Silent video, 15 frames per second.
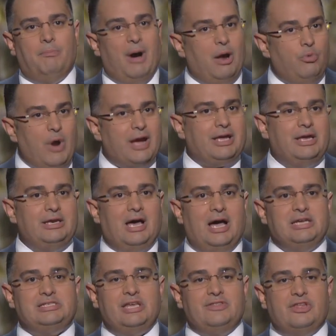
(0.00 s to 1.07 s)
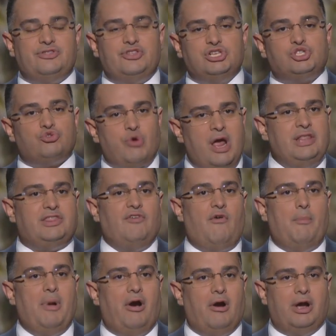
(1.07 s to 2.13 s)
by recognizing that the strength of
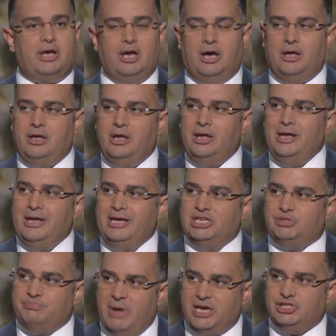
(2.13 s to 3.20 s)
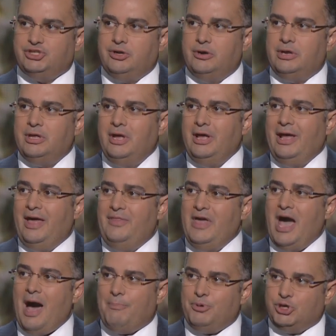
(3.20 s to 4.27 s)
America is measured in
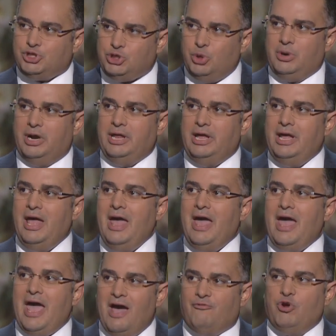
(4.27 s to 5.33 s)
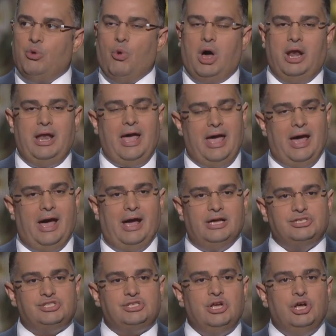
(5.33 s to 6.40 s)
the opportunity everyone
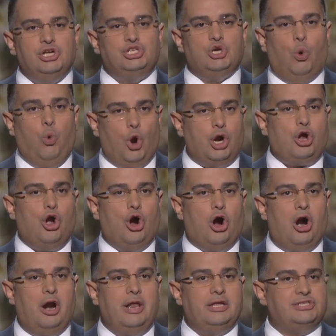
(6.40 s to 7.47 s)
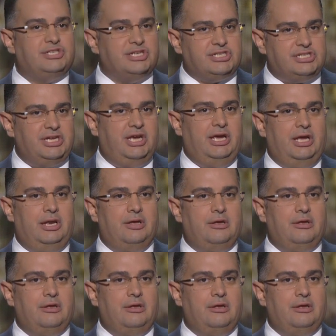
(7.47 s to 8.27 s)
has to work hard and succeed.